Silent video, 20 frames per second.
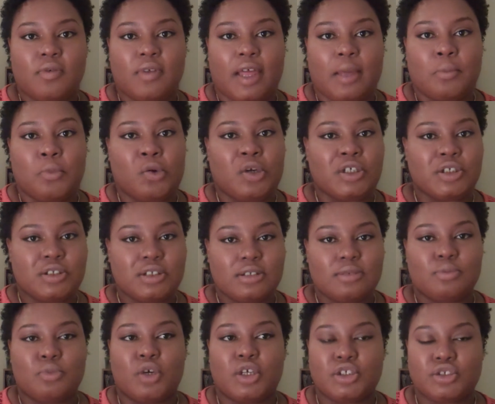like
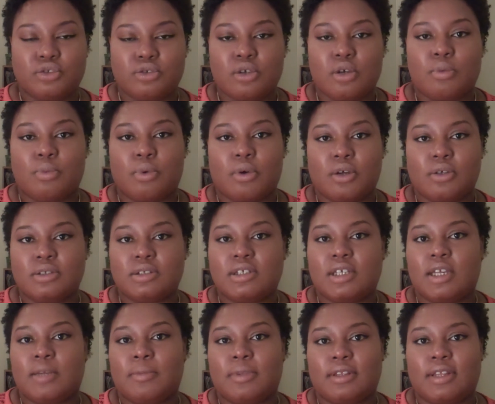moisture and
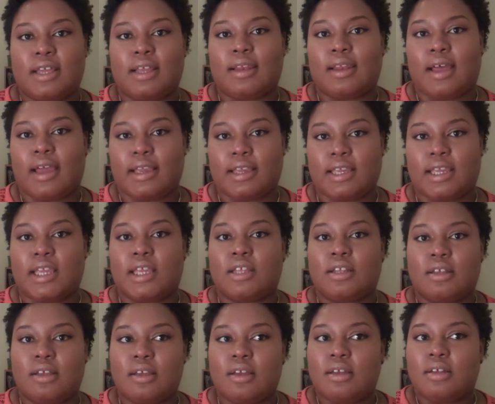protein, but they like it
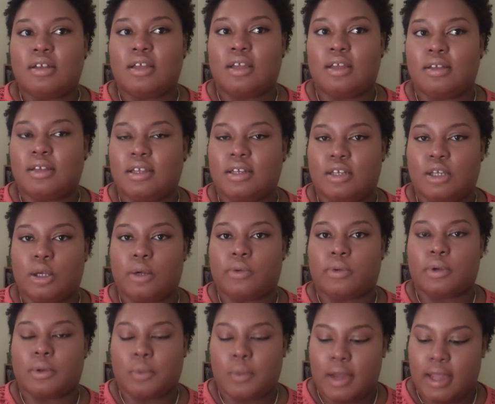in
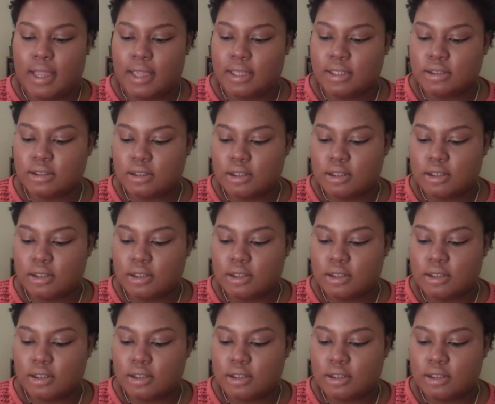different ways.